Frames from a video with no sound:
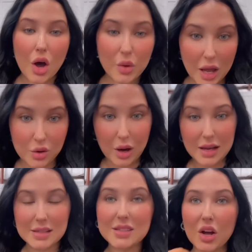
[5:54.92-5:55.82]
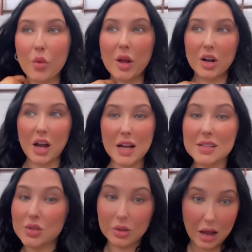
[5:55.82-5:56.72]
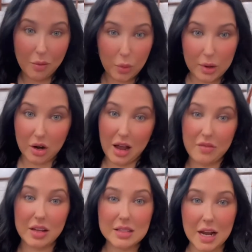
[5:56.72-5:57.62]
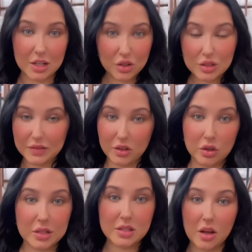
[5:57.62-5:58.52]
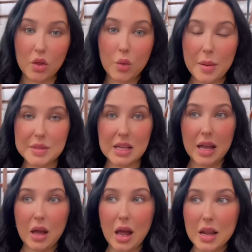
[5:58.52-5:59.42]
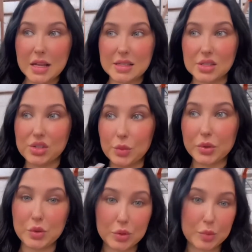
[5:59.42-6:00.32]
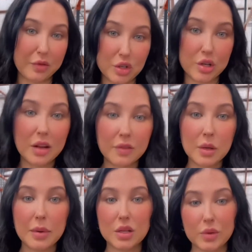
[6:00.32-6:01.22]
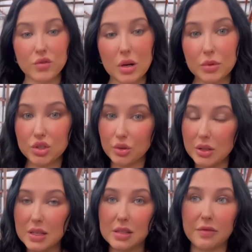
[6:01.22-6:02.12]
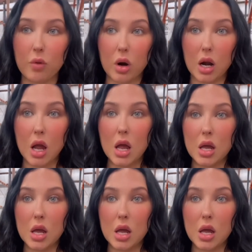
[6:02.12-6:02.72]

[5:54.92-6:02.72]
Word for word: Okay, you guys, so we are not sold out, but we are having technical difficulties on the website, and it's super, super, super frustrating for me because we've troubleshooted this for